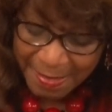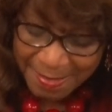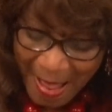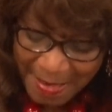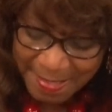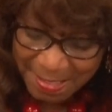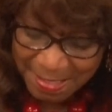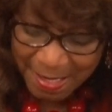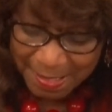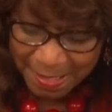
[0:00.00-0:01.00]
Not to
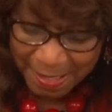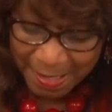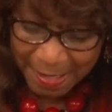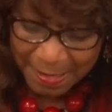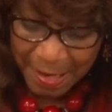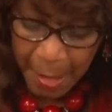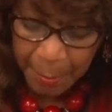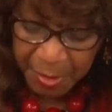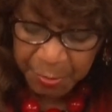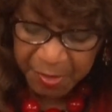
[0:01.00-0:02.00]
sin again,
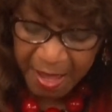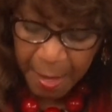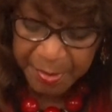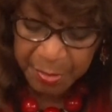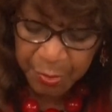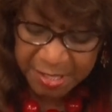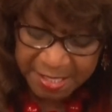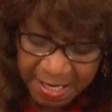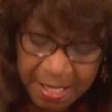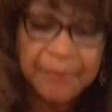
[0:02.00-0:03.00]
but we have been
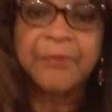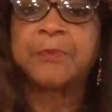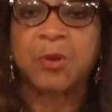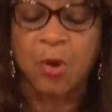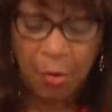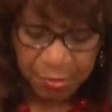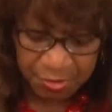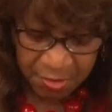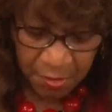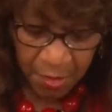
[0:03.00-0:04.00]
redeemed from the
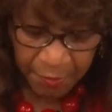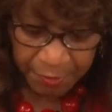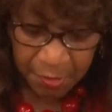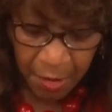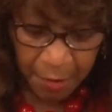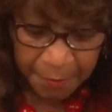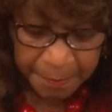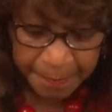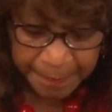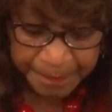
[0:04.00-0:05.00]
curse of the law.
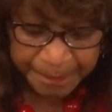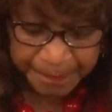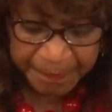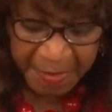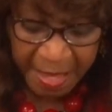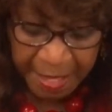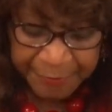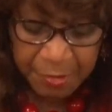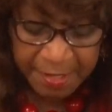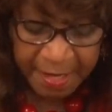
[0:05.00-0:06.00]

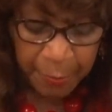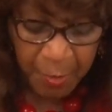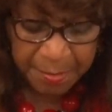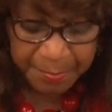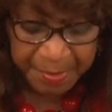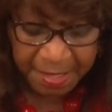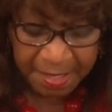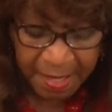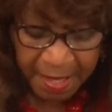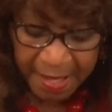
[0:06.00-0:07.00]
If you look at
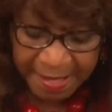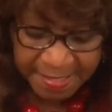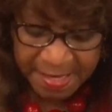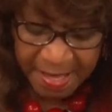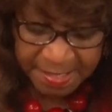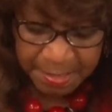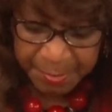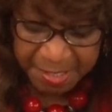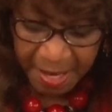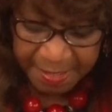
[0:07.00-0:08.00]
1b, it says to
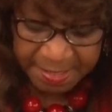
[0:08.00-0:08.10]
be not